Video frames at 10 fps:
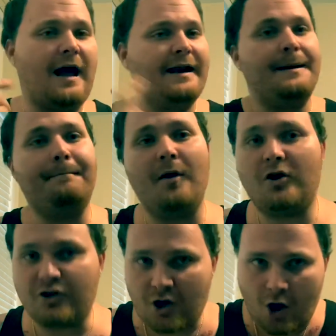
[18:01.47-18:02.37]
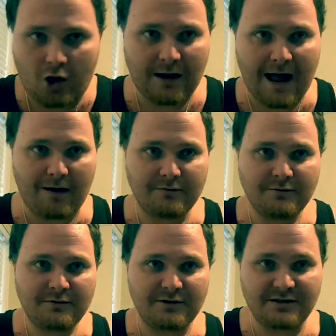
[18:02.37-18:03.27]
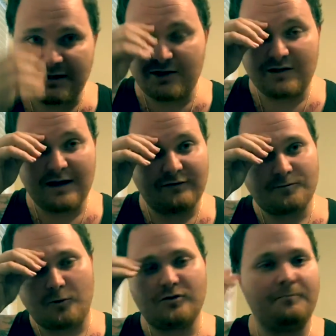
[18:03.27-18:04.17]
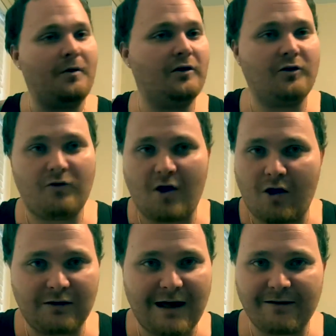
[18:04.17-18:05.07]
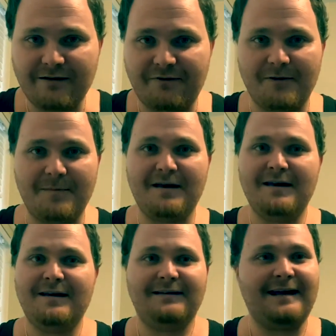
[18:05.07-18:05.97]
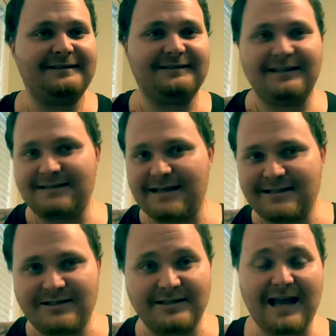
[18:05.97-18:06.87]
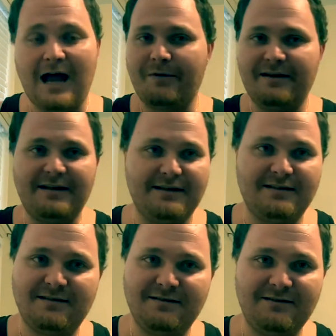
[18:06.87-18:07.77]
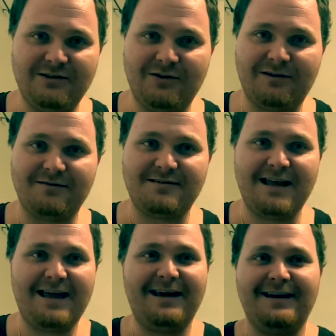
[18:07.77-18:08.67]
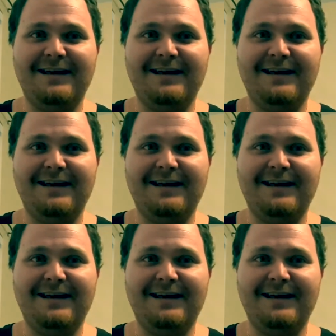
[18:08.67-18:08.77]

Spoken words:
I didn't buck the call out. You see, you never supposed to buck no call out. You feel me? That's just how it is. You know what I'm saying?